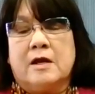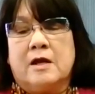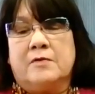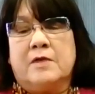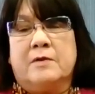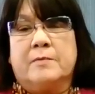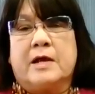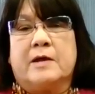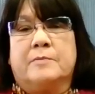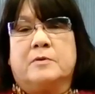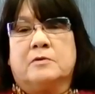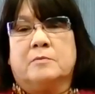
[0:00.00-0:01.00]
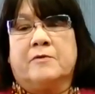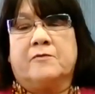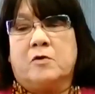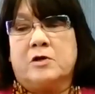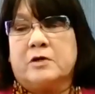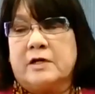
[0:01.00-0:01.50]
and then be able,
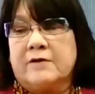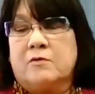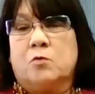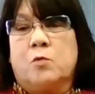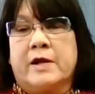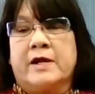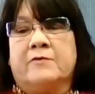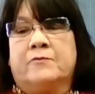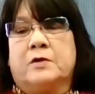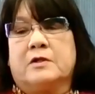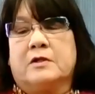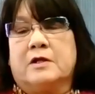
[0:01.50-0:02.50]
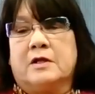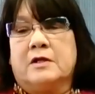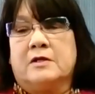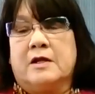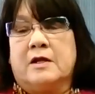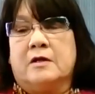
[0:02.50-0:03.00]
before you can even weave with it.
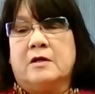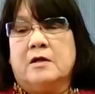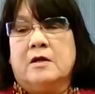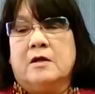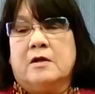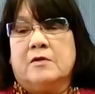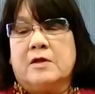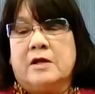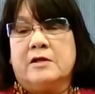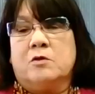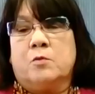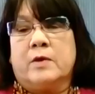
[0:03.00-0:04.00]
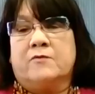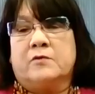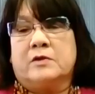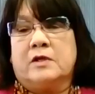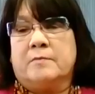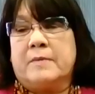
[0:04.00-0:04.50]
And then you weave
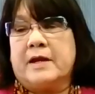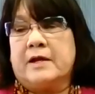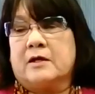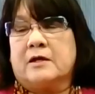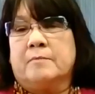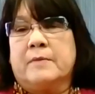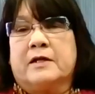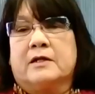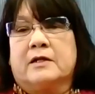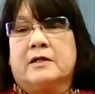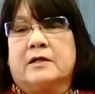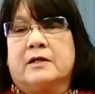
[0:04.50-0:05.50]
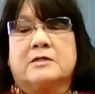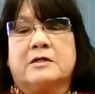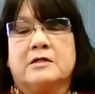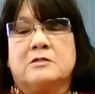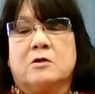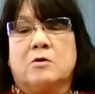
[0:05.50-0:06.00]
with it and make the
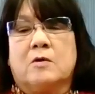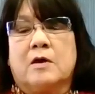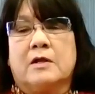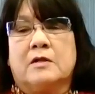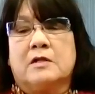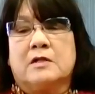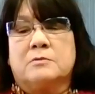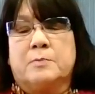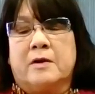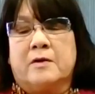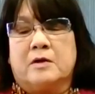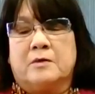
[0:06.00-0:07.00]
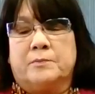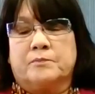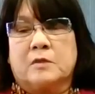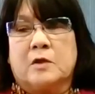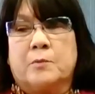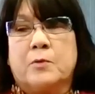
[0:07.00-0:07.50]
basket. So that's been
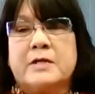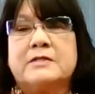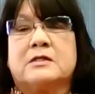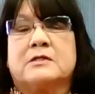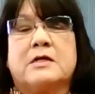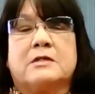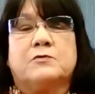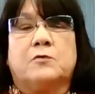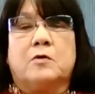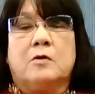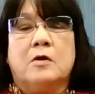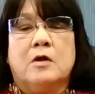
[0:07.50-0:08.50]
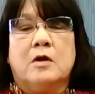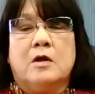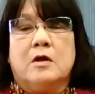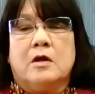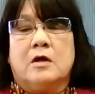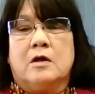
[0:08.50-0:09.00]
a pretty successful
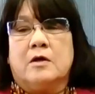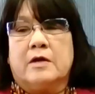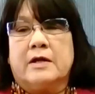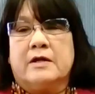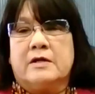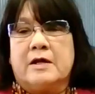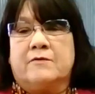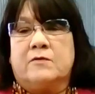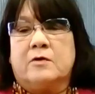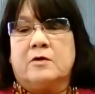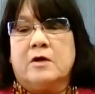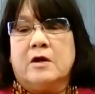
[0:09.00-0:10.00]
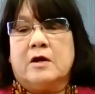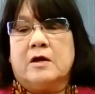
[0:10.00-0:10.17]
endeavor.